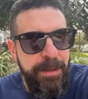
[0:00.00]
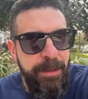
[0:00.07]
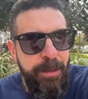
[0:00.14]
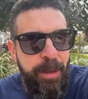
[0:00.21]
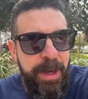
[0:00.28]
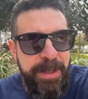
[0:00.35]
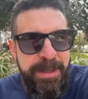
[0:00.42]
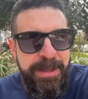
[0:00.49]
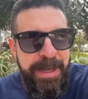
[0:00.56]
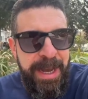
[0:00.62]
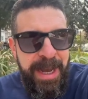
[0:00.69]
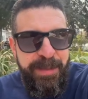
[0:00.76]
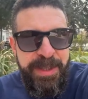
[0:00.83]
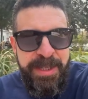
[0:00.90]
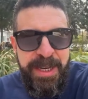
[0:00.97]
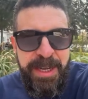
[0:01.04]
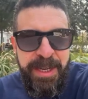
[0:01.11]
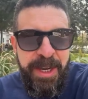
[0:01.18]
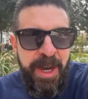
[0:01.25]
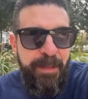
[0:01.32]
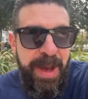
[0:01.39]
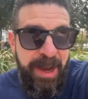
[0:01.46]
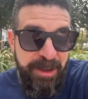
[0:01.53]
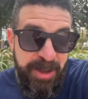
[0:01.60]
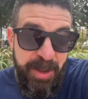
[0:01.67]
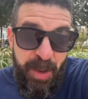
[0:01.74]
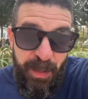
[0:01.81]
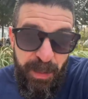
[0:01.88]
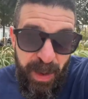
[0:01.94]
what I've seen come out
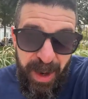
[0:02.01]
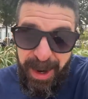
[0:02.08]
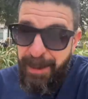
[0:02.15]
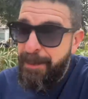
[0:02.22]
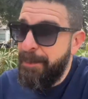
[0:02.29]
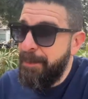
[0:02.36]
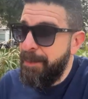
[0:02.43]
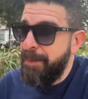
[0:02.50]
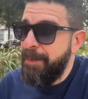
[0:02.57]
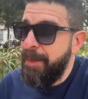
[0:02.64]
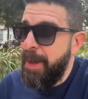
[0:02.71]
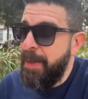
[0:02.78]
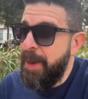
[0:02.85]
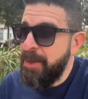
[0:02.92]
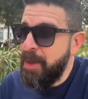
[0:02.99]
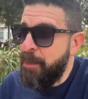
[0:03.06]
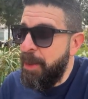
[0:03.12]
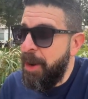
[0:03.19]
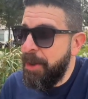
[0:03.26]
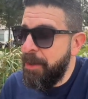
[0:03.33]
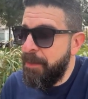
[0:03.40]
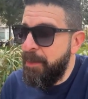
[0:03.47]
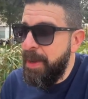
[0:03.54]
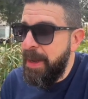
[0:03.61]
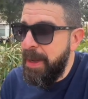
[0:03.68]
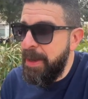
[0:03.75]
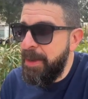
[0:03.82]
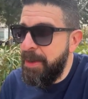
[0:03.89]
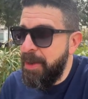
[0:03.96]
so far. And there's a part of
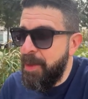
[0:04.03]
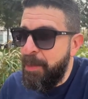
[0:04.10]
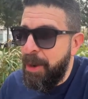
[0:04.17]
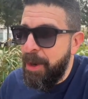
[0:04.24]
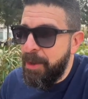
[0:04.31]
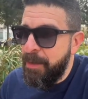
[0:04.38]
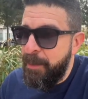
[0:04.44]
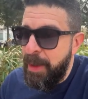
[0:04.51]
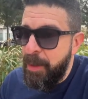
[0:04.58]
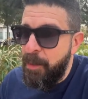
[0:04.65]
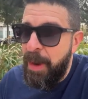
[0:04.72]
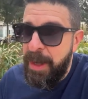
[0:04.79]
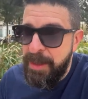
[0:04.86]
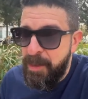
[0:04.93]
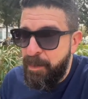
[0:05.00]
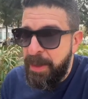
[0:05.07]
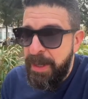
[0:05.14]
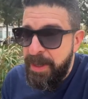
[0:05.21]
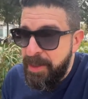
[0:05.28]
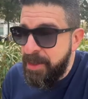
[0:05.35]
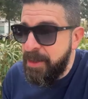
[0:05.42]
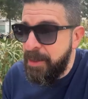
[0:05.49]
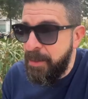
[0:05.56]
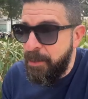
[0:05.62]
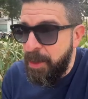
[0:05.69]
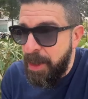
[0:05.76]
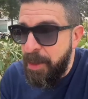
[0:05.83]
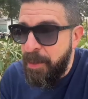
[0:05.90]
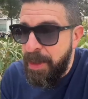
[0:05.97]
me, you know, the part of me wants peace
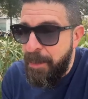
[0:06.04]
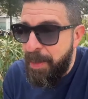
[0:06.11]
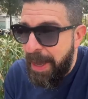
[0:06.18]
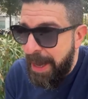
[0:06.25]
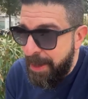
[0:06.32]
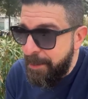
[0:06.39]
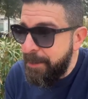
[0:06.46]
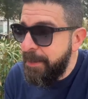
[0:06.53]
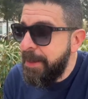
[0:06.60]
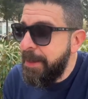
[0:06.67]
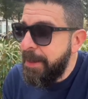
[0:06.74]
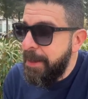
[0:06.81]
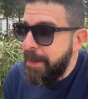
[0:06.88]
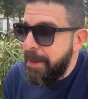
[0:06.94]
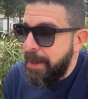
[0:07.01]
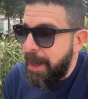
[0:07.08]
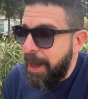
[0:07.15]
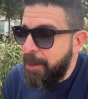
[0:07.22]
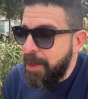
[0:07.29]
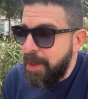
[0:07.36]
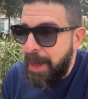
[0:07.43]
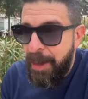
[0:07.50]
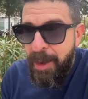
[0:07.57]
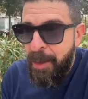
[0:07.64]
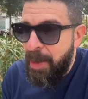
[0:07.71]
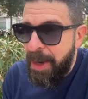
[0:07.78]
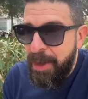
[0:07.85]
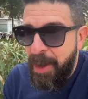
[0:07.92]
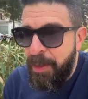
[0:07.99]
really, really bad. I would, I,
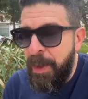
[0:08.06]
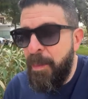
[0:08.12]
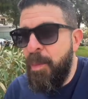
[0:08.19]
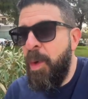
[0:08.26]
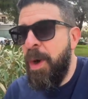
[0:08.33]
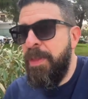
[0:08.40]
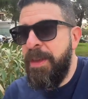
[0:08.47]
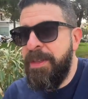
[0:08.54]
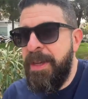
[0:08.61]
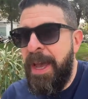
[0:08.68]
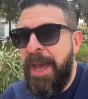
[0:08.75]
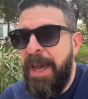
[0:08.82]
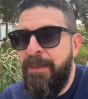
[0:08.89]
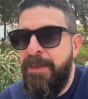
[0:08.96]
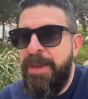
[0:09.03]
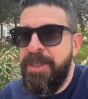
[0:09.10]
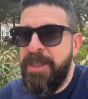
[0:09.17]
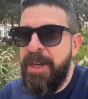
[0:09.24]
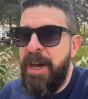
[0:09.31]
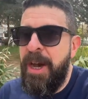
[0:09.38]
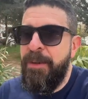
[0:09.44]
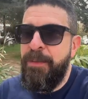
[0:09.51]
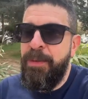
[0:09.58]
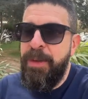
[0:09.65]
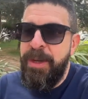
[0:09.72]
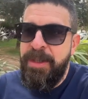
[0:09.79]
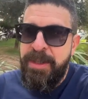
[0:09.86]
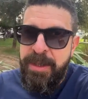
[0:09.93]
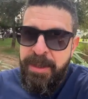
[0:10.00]
want nothing more than to have this
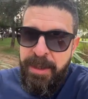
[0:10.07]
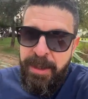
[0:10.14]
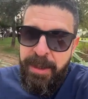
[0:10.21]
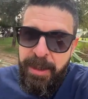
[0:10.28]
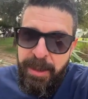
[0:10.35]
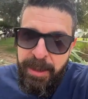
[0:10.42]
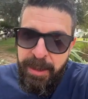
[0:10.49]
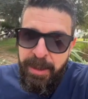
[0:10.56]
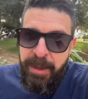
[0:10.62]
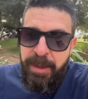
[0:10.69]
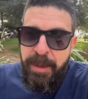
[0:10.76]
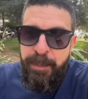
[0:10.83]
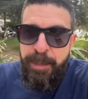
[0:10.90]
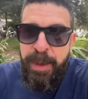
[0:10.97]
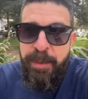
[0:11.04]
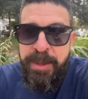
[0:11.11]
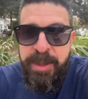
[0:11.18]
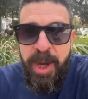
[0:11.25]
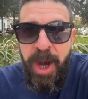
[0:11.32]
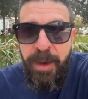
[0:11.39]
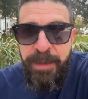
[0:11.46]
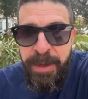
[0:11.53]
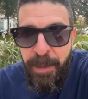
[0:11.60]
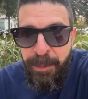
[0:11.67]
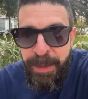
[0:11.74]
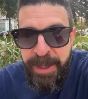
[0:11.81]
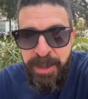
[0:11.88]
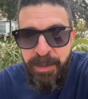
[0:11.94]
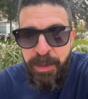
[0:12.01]
conflict be resolved in a
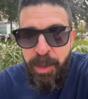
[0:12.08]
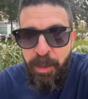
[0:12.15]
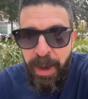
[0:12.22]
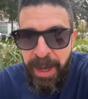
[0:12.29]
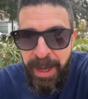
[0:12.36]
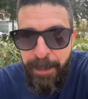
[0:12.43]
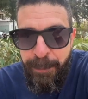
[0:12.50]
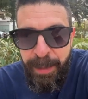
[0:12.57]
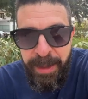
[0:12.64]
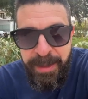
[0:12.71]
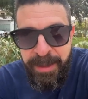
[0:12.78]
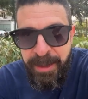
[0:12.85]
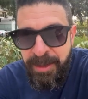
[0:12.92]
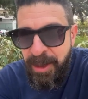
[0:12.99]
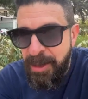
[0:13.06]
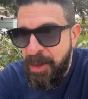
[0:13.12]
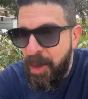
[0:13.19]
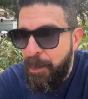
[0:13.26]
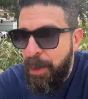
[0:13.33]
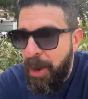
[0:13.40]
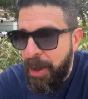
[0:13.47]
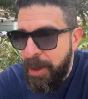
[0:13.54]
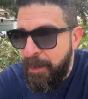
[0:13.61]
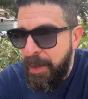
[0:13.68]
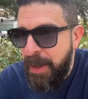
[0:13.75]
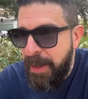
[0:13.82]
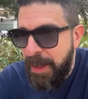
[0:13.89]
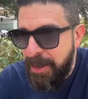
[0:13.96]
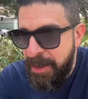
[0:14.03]
peaceful way. But there's also a part of
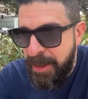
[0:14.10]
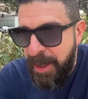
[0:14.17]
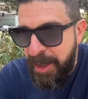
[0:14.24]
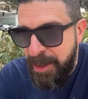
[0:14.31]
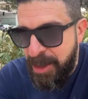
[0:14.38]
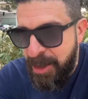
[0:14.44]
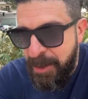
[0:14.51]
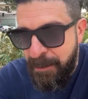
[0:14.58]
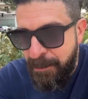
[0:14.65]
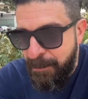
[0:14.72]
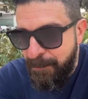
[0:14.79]
me that says,